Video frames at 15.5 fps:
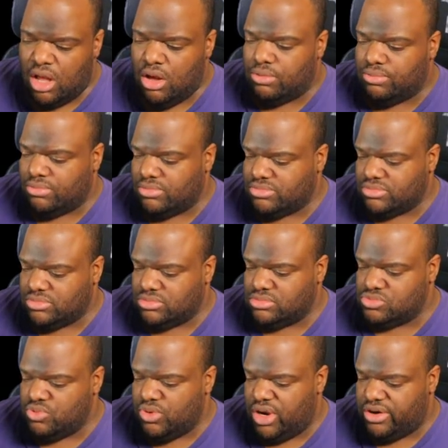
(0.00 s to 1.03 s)
Oh,
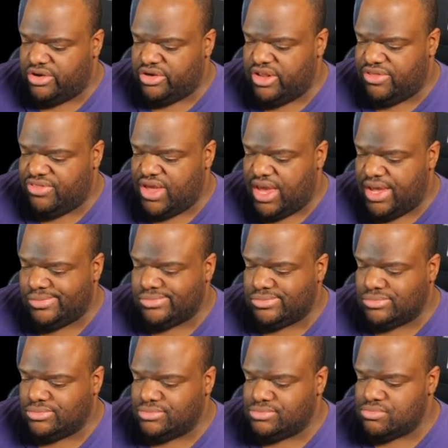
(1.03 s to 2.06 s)
we already did that.
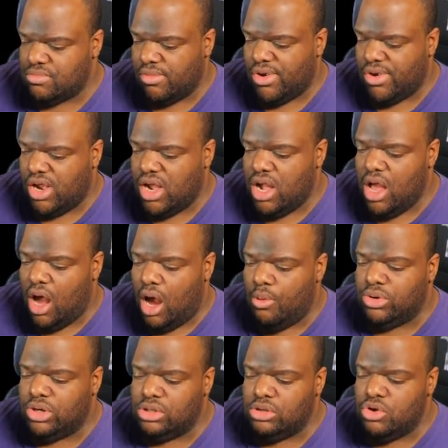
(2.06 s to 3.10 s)

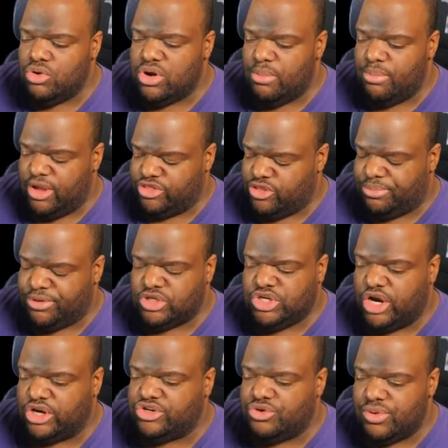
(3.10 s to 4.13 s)
I want to learn about the
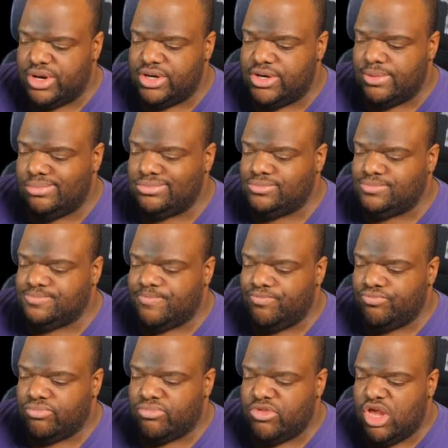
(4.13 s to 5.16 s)

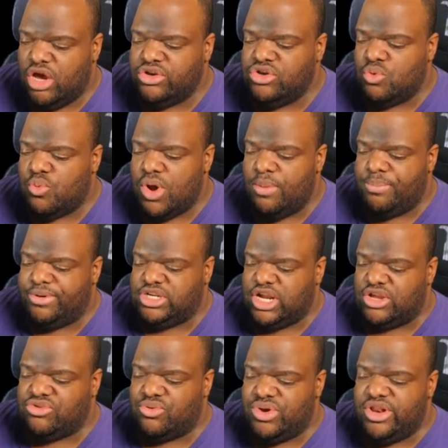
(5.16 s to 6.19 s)
Protectorate. The Underrail
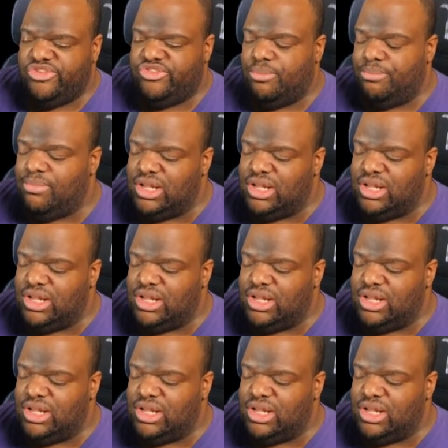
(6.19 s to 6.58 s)
Protectorate is a